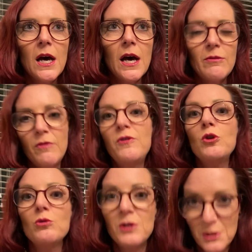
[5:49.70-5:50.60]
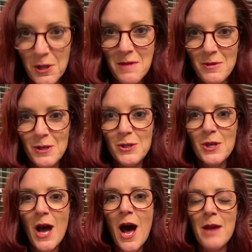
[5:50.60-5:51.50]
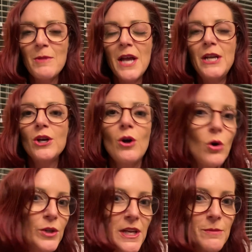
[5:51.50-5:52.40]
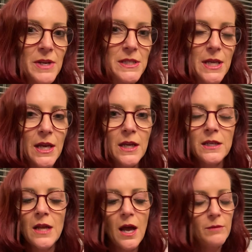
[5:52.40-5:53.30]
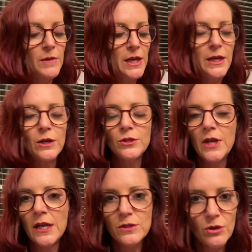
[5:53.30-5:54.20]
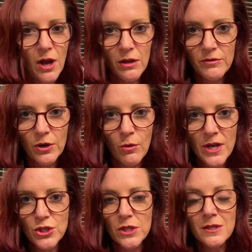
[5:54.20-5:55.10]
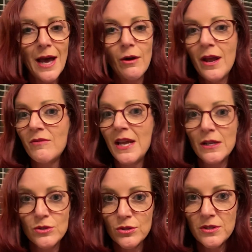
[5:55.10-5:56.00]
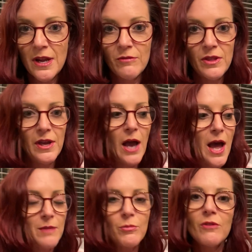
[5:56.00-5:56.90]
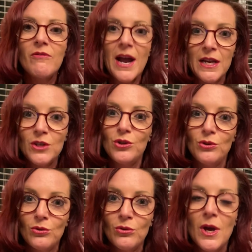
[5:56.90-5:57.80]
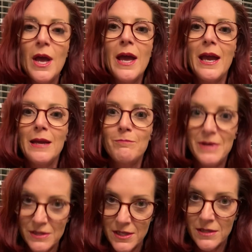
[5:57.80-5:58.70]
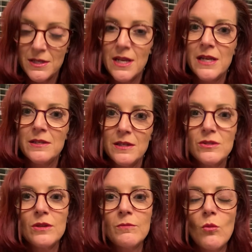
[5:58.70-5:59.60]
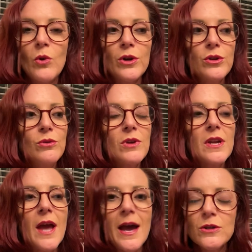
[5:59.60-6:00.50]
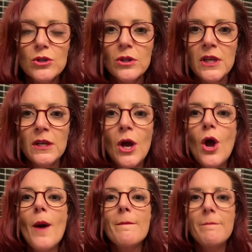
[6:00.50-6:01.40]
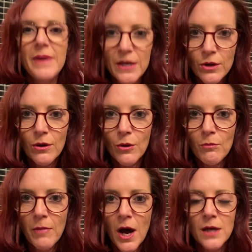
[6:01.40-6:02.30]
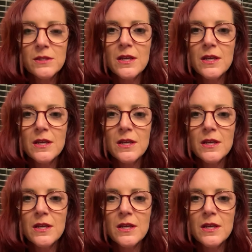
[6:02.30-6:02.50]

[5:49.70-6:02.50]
I have a few disclaimers. I'm not here to hold anybody's hand. I'm not here to answer all of your questions. I don't have the answers to everything. I am providing you a business and a system where you can actually be your own boss